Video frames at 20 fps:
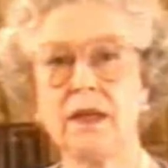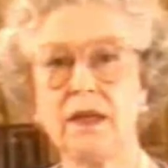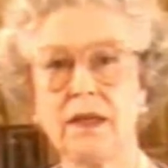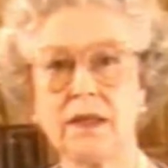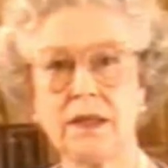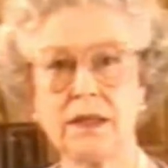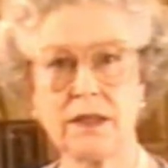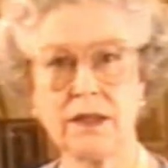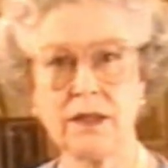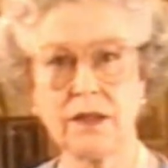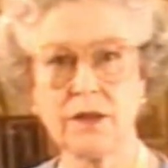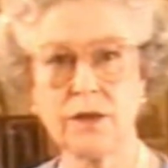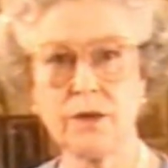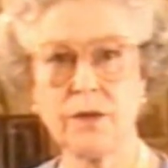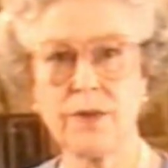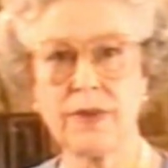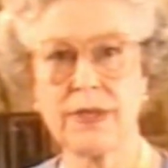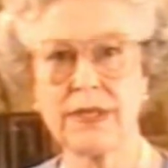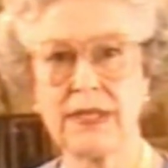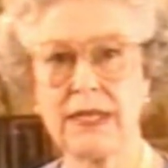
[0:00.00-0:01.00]
It is not
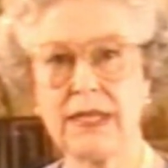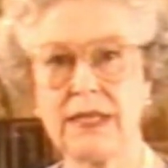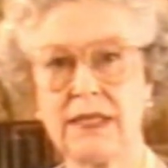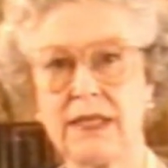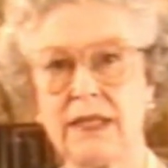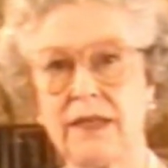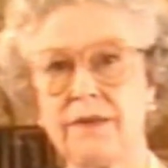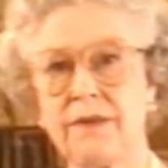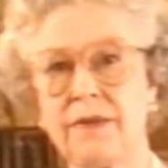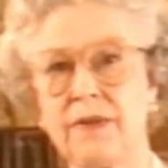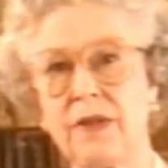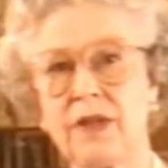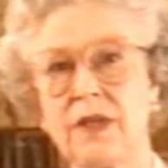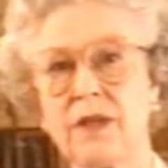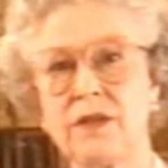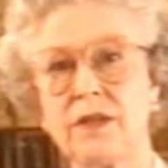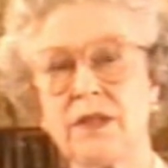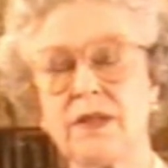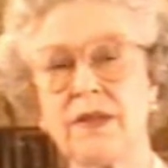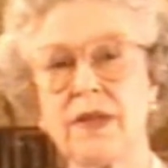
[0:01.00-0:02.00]
always easy for
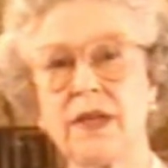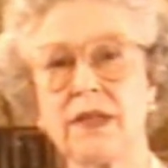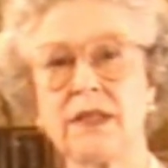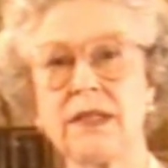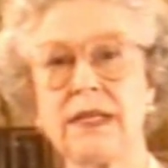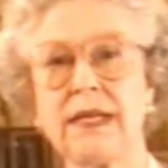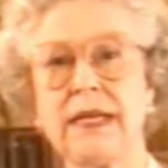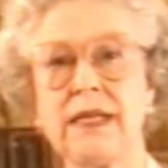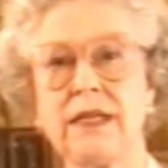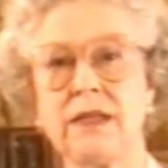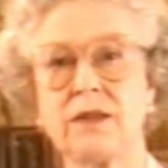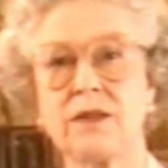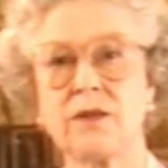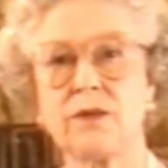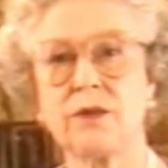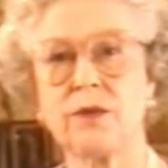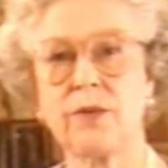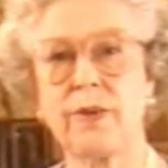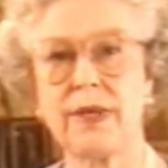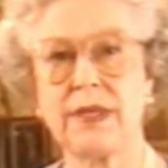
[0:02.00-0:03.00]
those in their teens
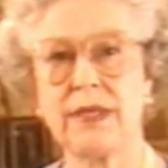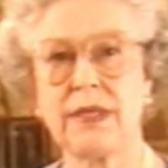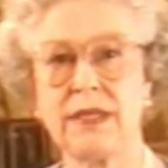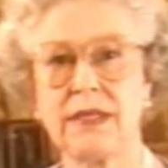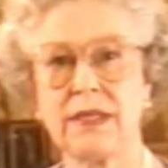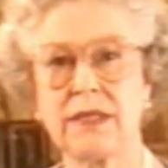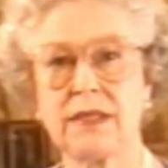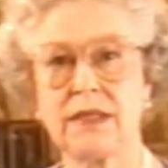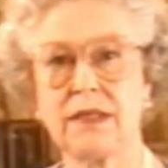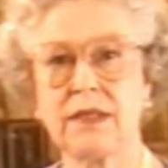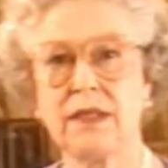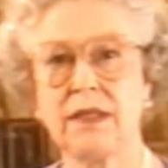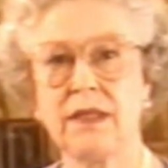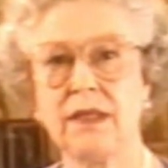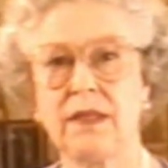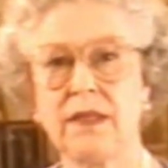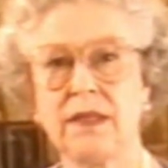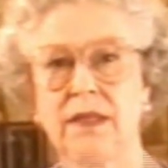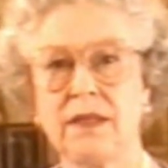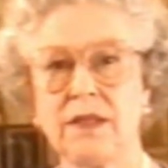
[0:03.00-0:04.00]
or twenties
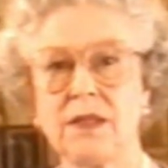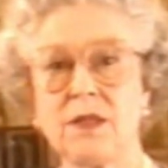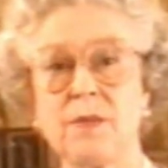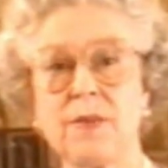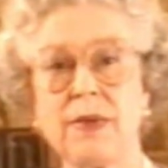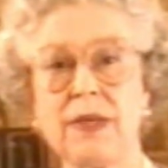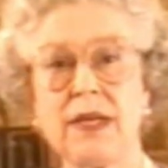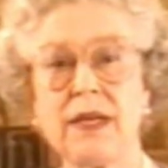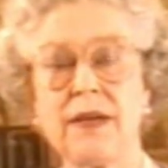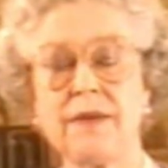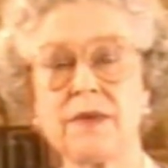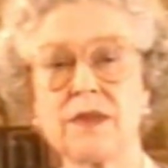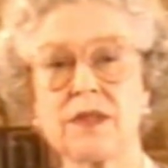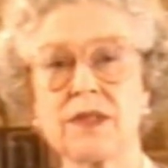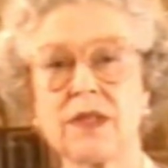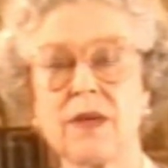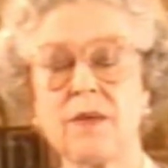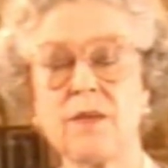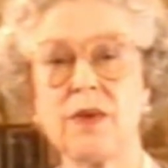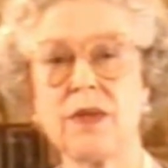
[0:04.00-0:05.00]
to believe that
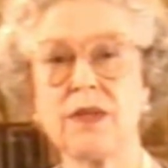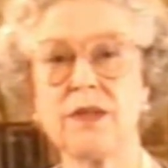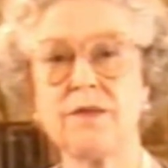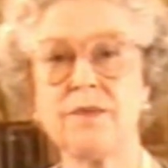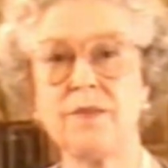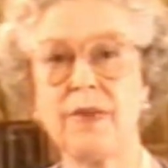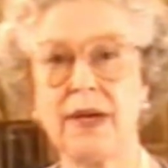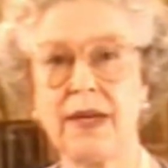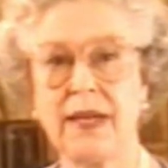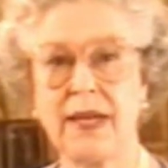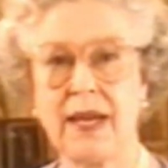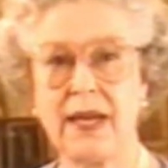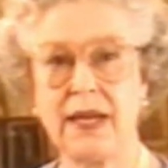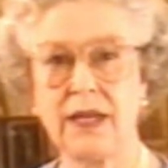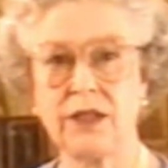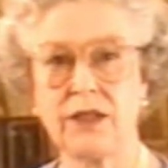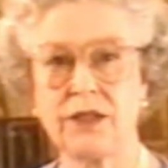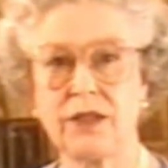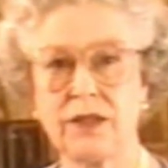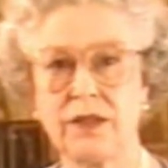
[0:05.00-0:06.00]
someone of my
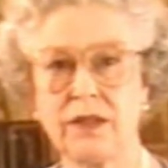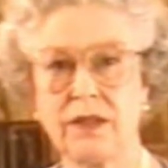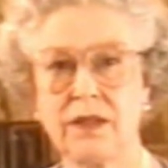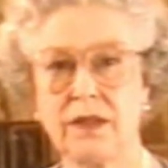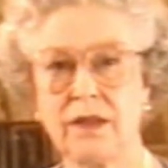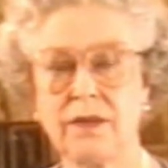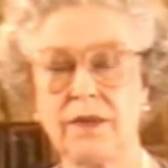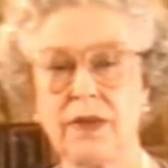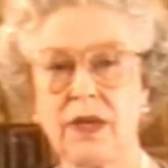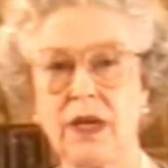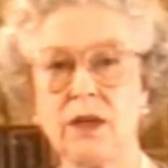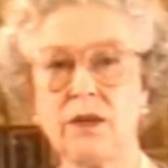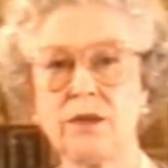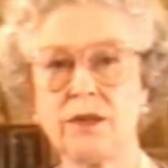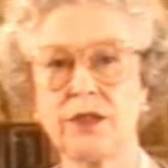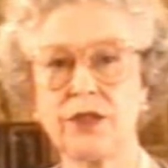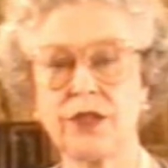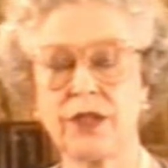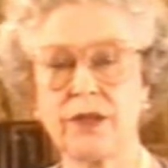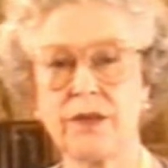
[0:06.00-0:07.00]
age, of the
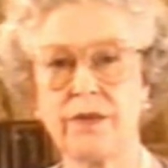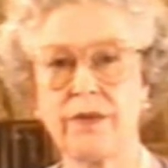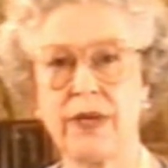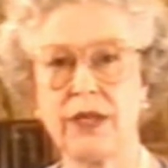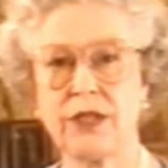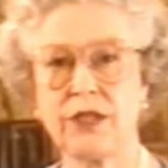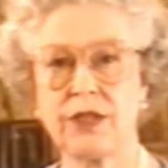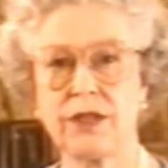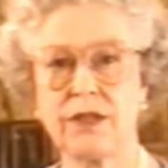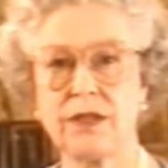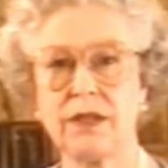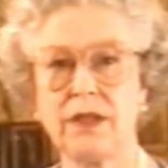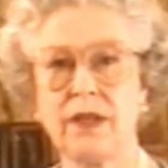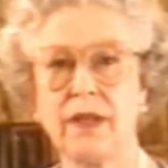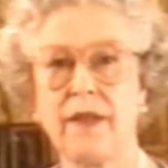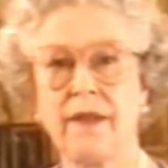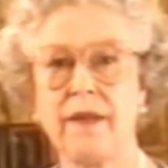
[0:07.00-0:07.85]
older generation,